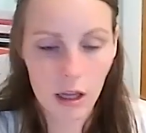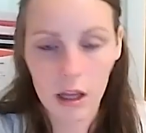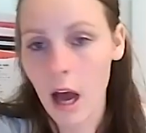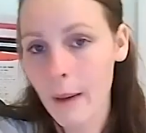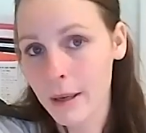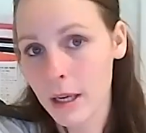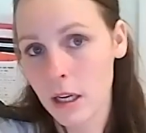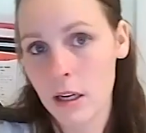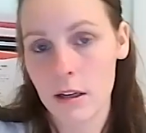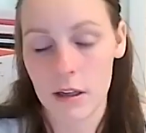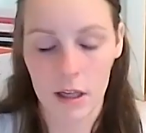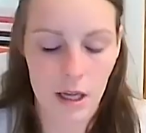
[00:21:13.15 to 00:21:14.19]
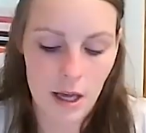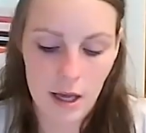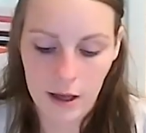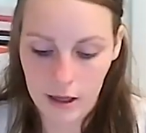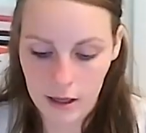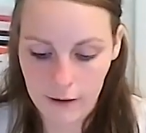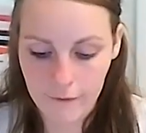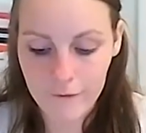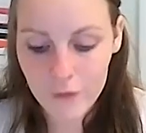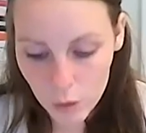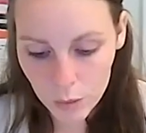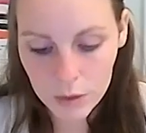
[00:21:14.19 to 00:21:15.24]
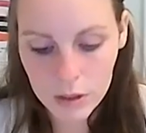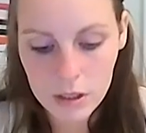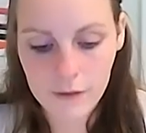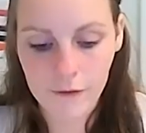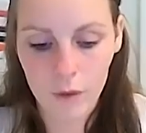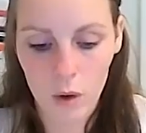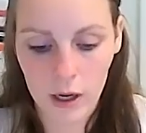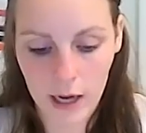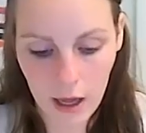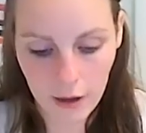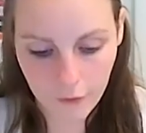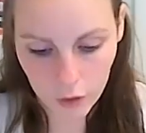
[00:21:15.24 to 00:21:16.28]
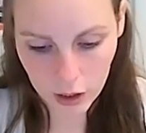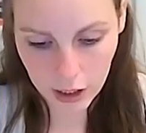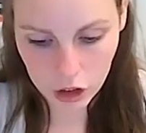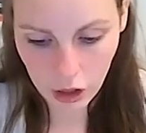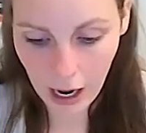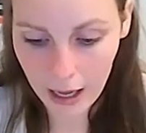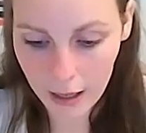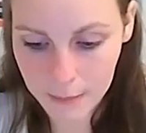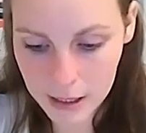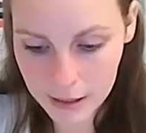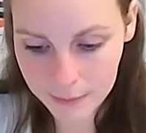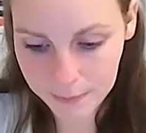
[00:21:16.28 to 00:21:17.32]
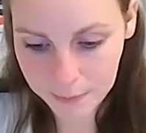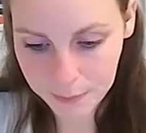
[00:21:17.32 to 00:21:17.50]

common foods for California tribes.